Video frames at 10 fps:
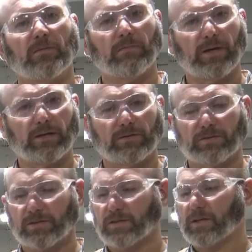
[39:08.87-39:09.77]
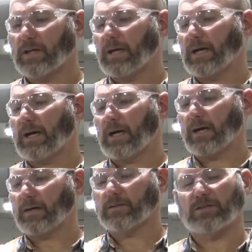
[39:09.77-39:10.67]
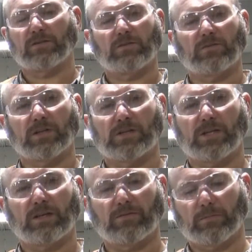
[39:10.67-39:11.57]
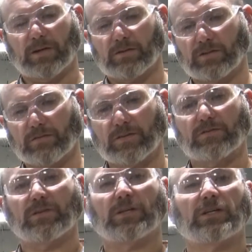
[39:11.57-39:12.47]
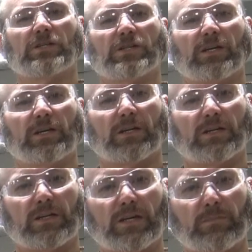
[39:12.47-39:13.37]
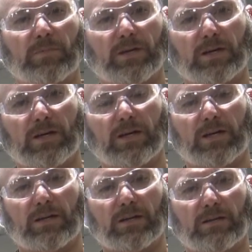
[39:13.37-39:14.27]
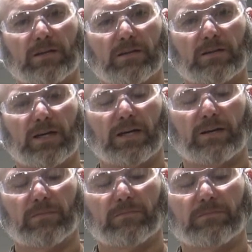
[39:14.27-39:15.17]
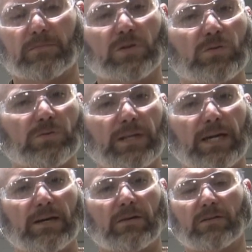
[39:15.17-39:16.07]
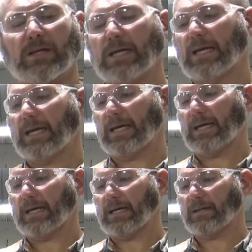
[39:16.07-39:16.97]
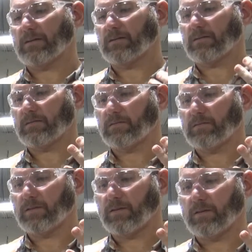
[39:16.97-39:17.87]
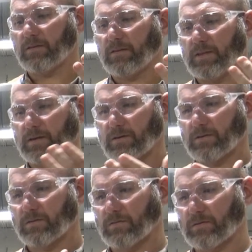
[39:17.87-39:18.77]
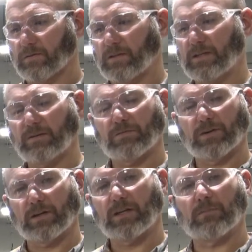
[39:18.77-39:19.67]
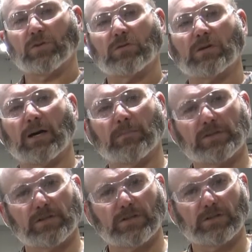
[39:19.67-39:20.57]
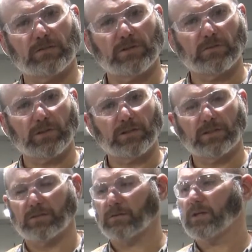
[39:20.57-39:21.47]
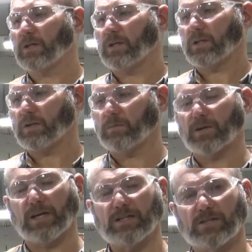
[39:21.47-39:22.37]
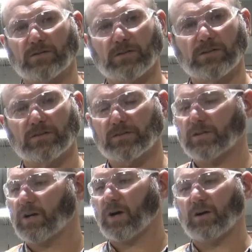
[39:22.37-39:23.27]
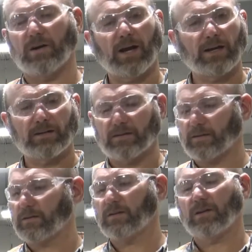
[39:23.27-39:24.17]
metals to achieve a better surface finish and keep the cut cooled down. And there are different chemical compositions between the two. Lubrication oils are not good